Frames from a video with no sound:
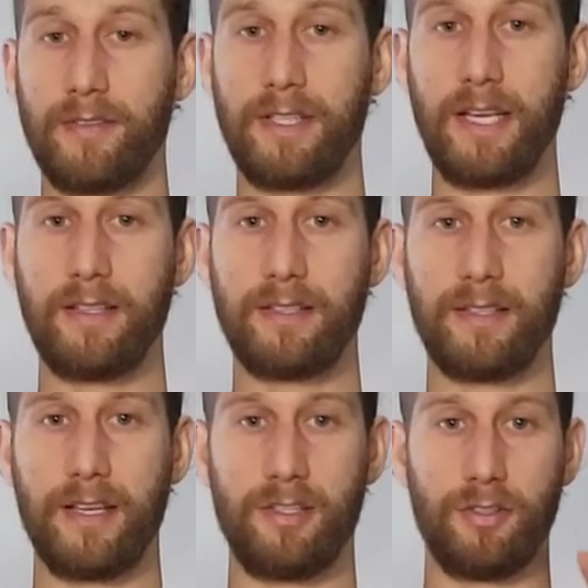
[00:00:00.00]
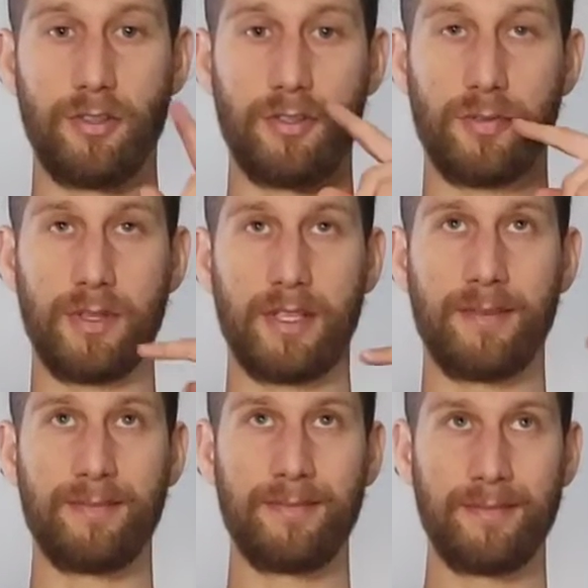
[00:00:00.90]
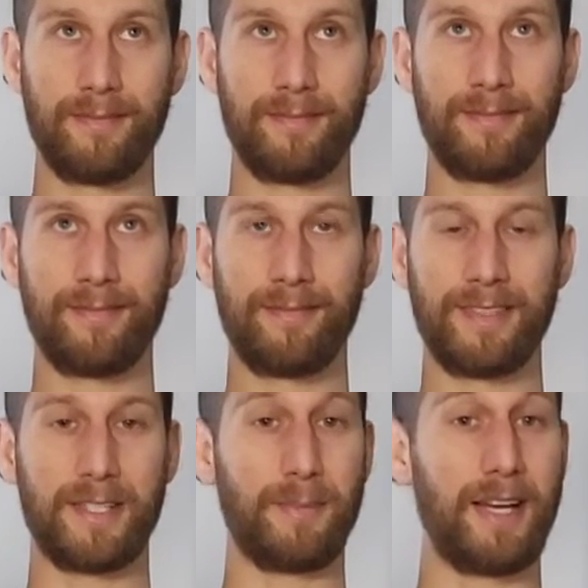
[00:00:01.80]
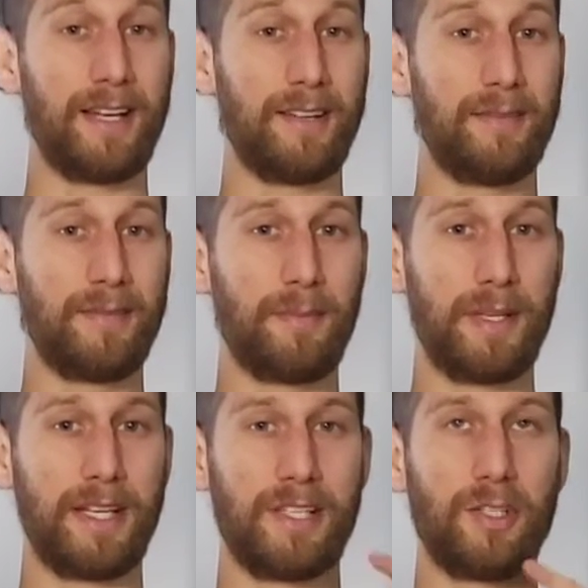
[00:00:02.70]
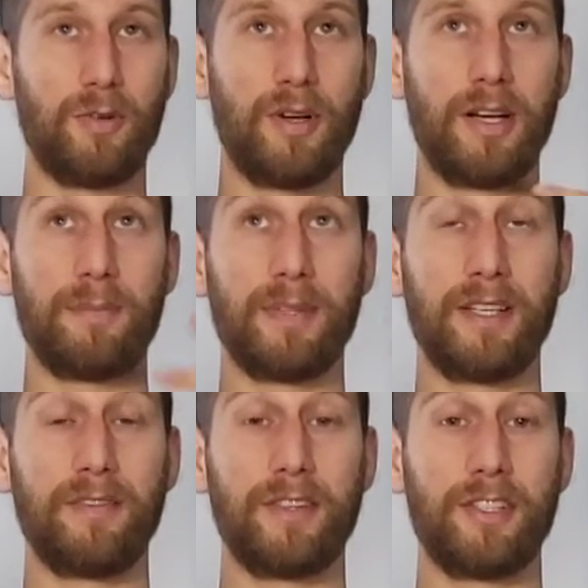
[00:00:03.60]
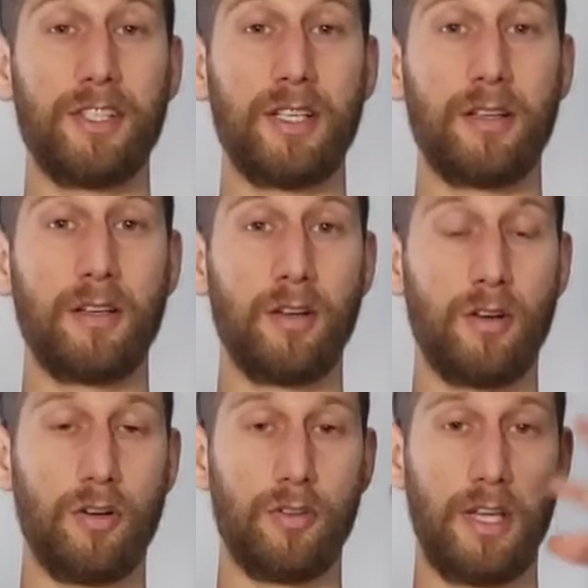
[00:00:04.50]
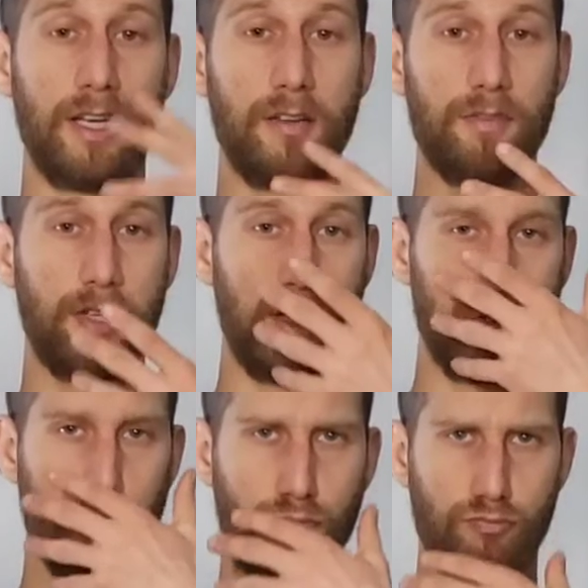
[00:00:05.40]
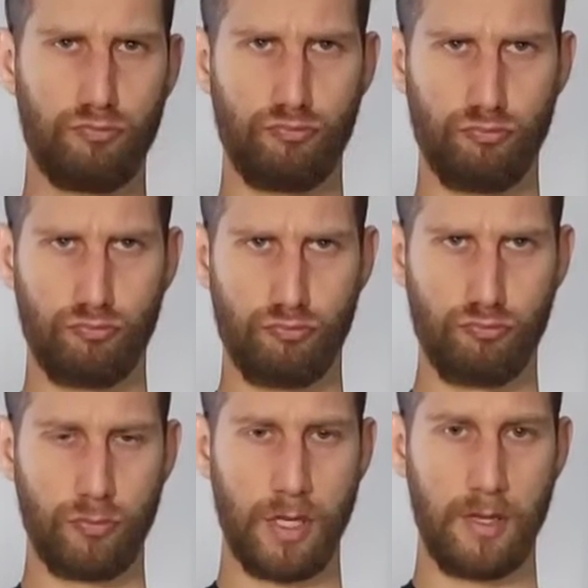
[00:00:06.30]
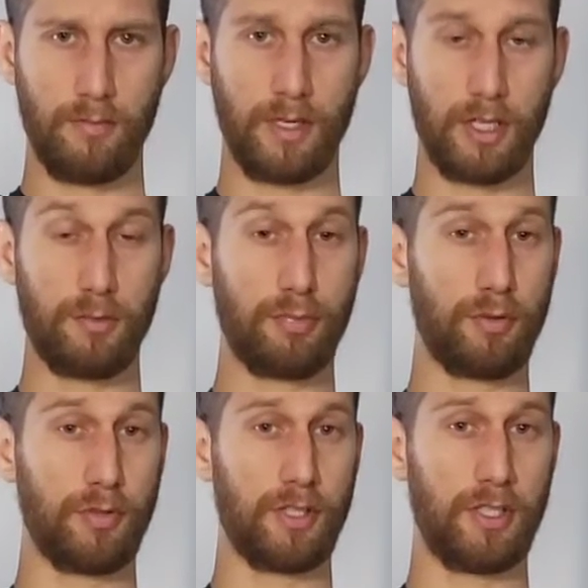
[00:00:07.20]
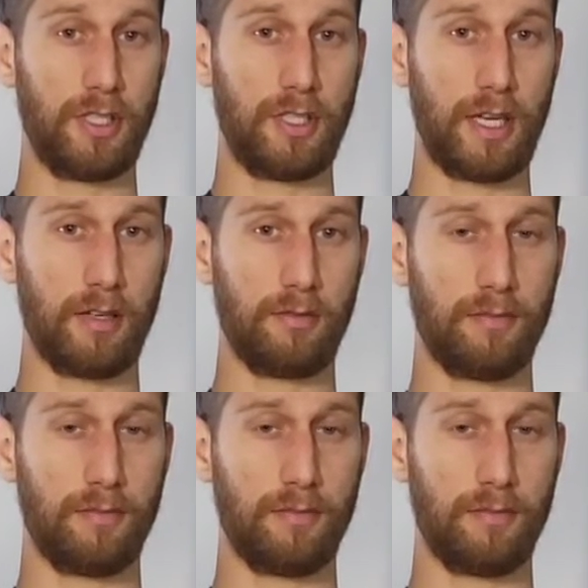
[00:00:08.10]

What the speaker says: states, as you'll notice with the smile, begin to uplift the chi. All negative states begin to pull the chi down.